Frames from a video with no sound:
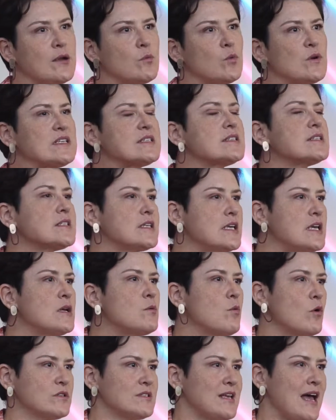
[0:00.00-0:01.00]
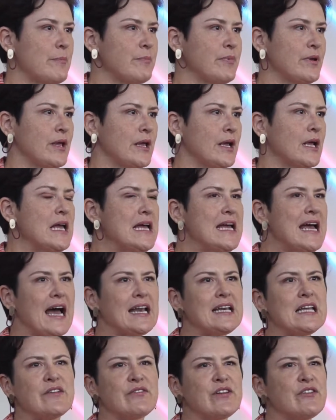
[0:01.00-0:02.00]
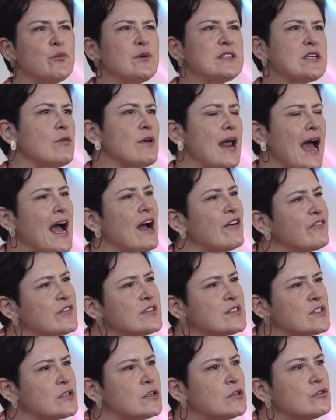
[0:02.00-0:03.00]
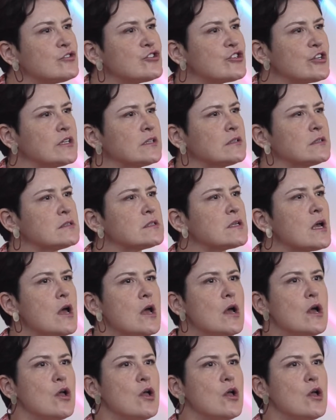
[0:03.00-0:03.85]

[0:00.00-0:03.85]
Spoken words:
we see what's happening. And even if we don't have the solutions,